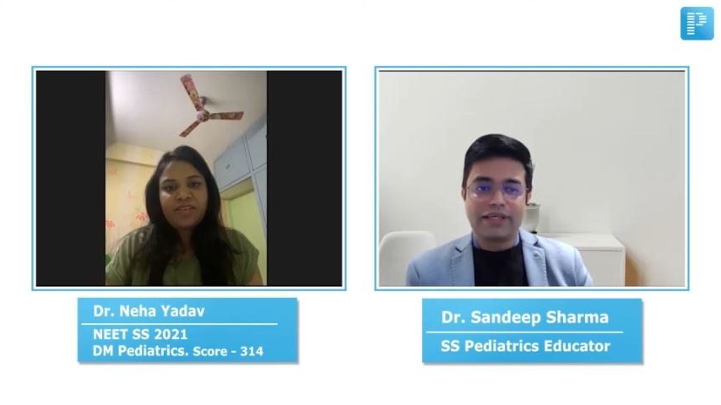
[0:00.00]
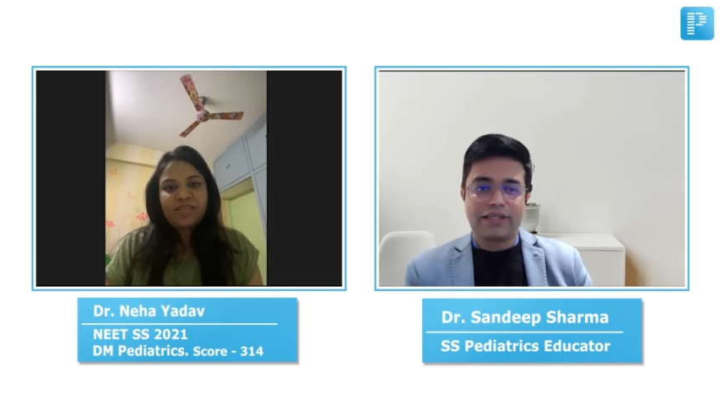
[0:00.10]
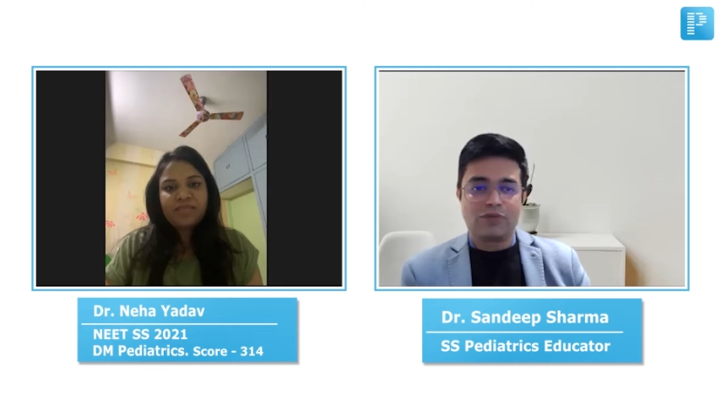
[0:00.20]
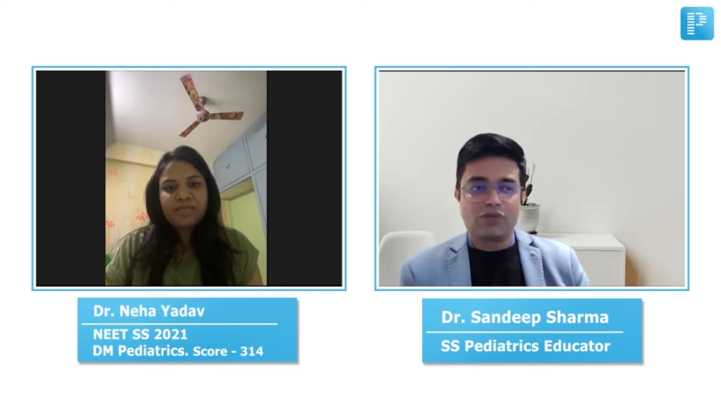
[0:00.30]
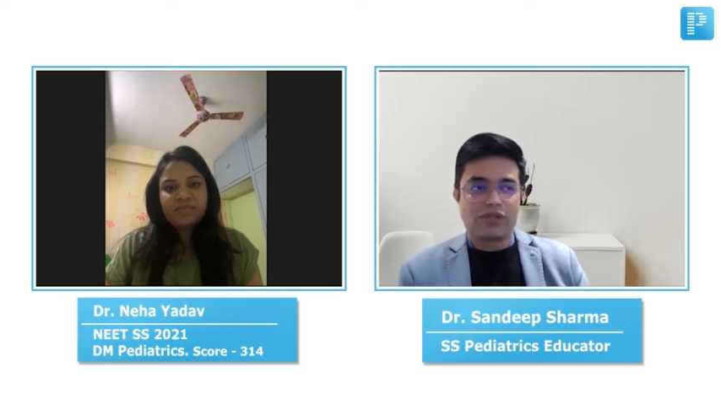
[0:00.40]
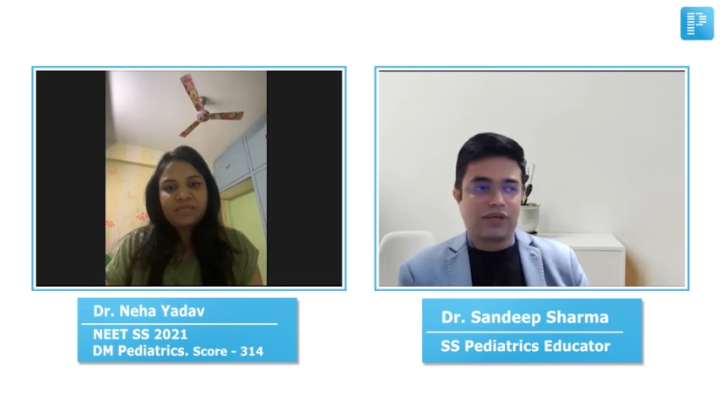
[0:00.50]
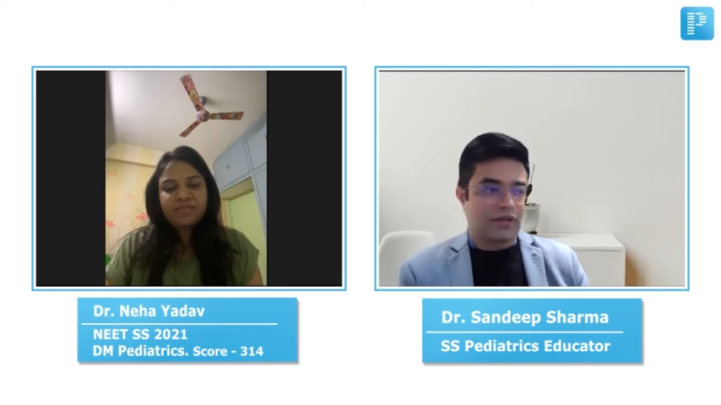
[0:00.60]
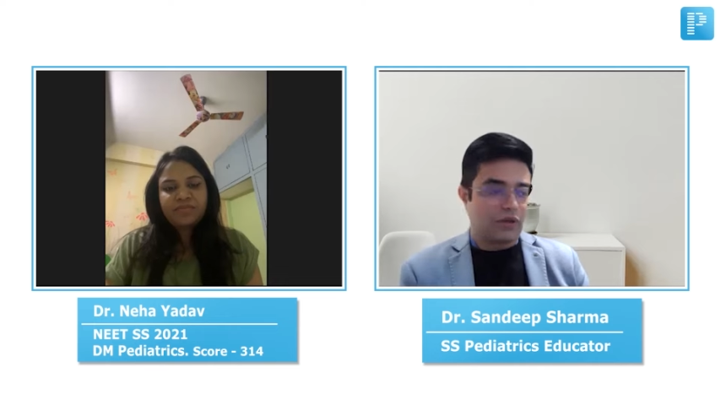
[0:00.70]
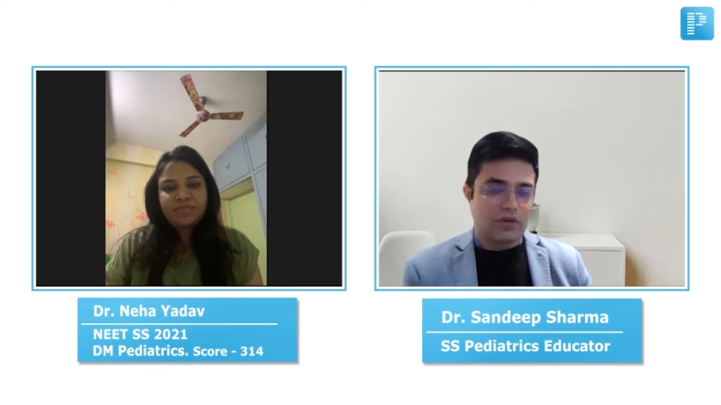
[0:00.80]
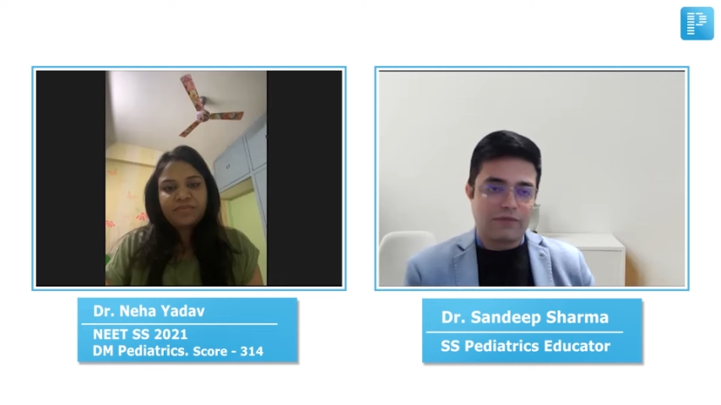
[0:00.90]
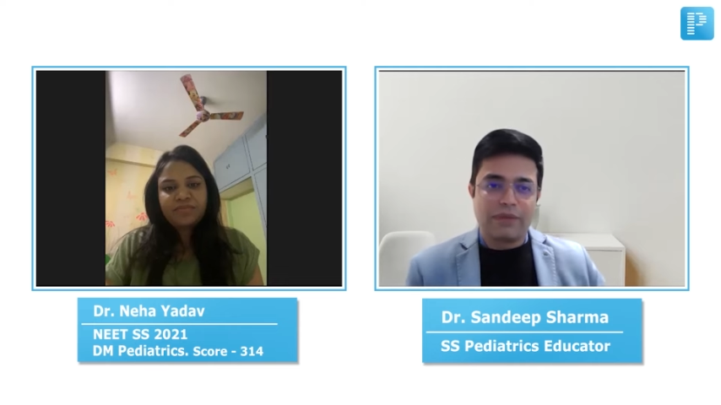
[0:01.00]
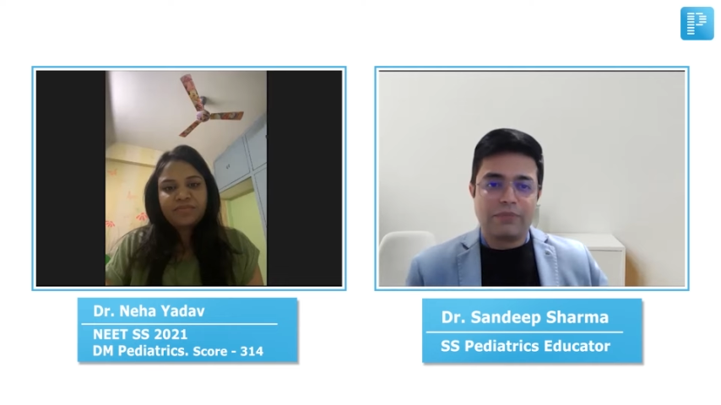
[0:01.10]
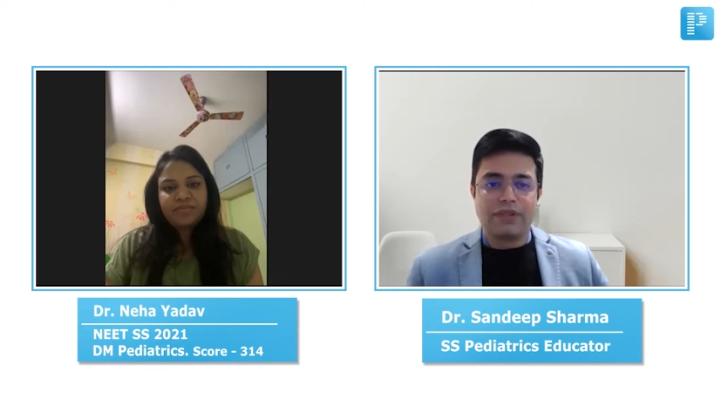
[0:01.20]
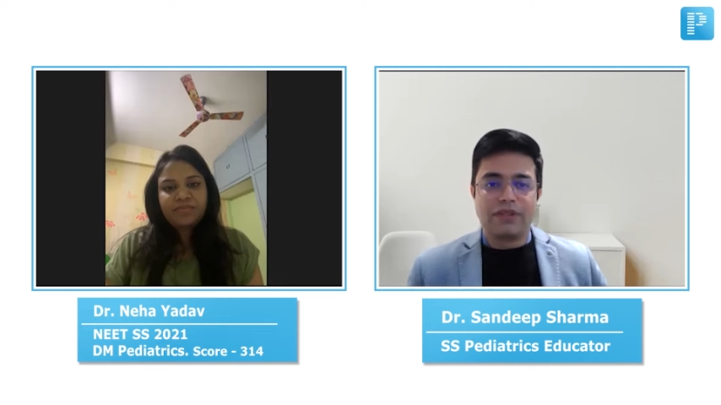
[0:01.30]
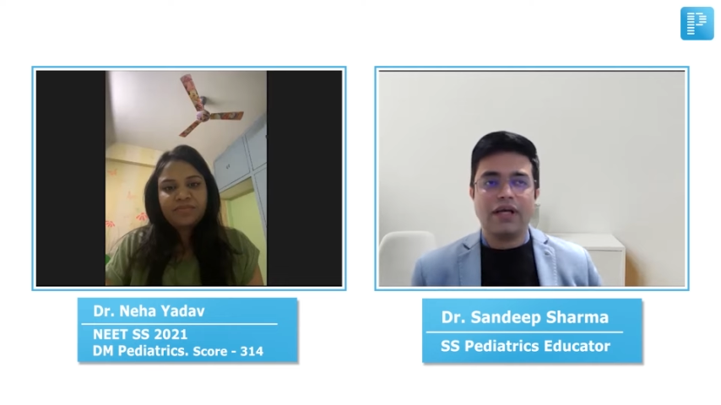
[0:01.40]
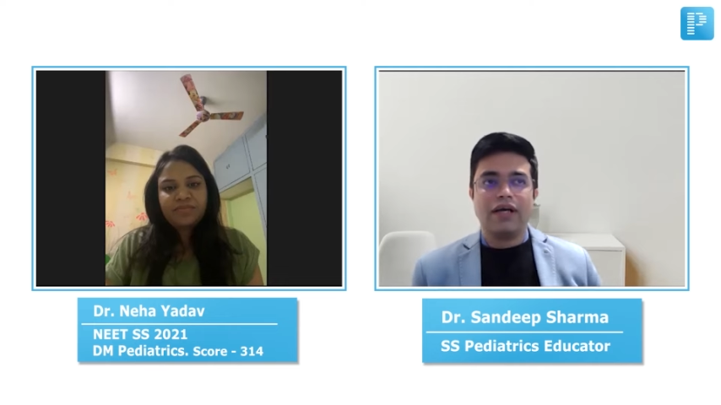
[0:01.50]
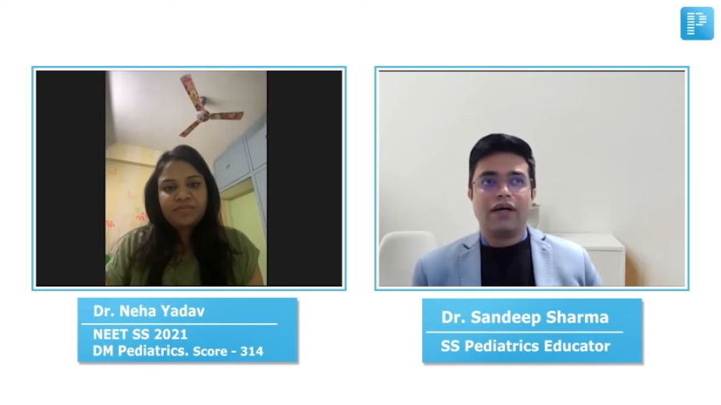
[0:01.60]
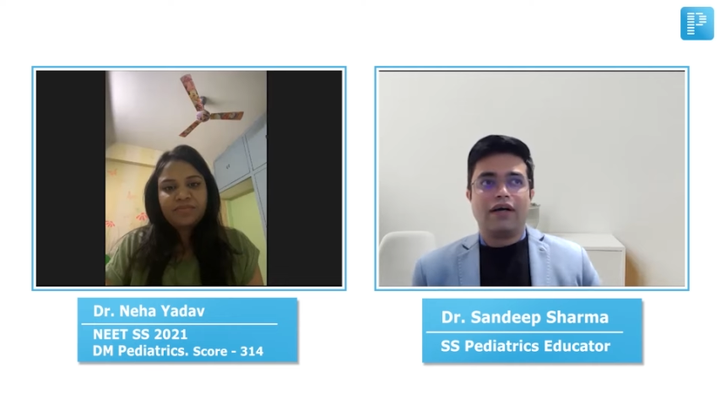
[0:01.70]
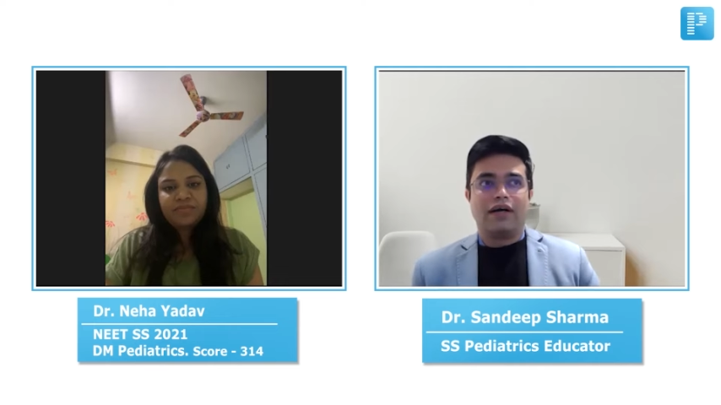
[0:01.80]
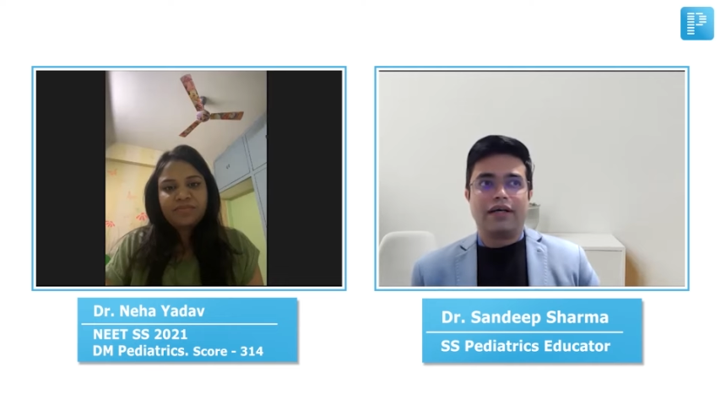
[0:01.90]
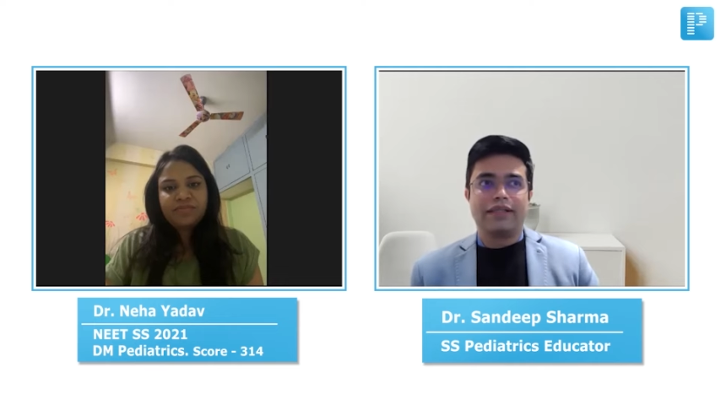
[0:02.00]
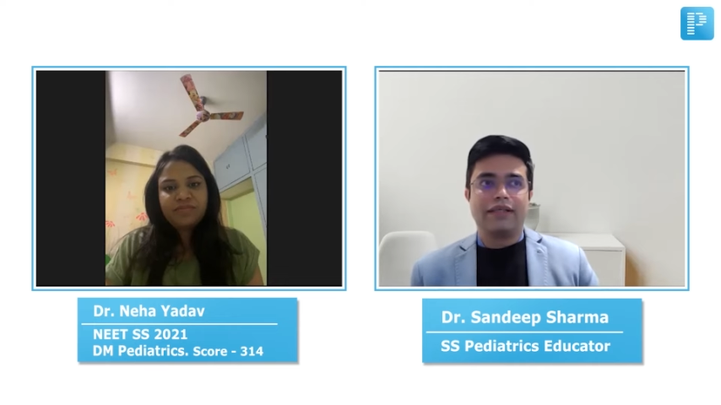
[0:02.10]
Speaker 1: textbooks? Like a lot of people are